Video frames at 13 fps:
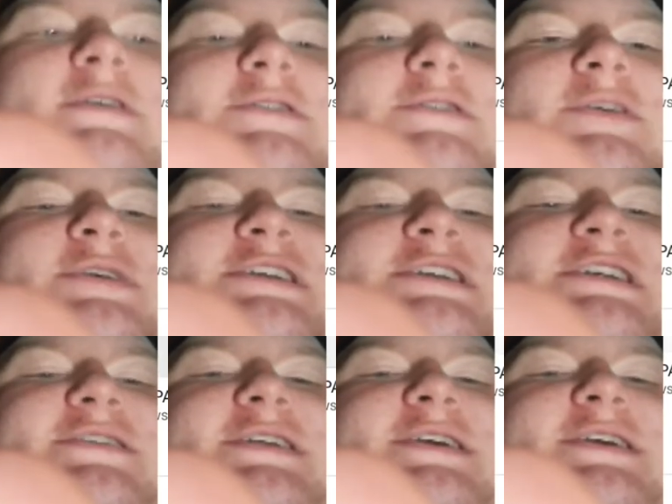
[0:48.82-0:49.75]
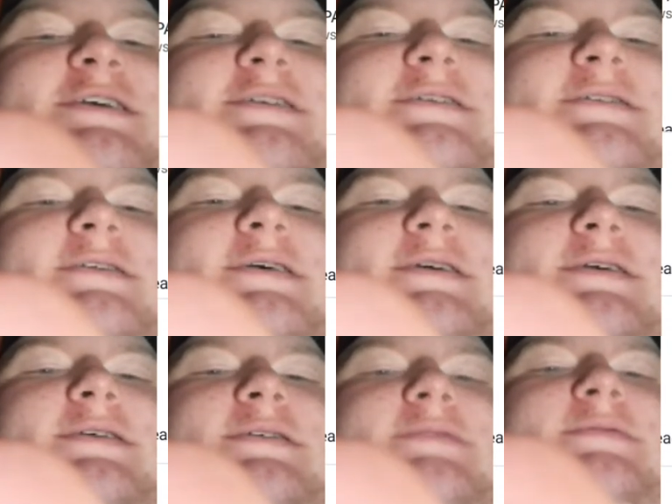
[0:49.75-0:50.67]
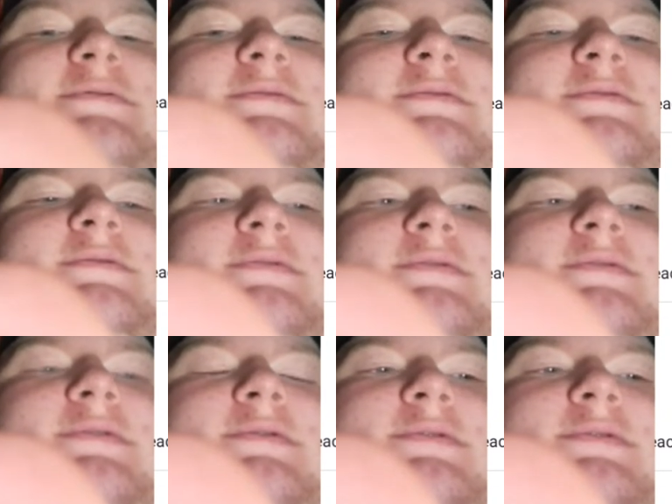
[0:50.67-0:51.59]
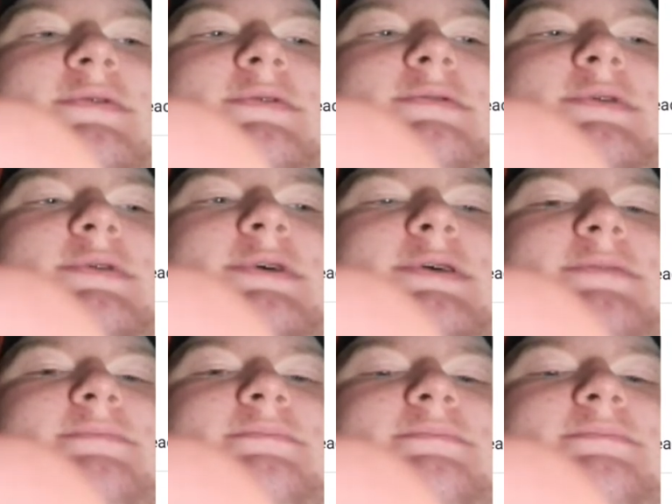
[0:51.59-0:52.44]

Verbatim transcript: If you watch this video, like, well,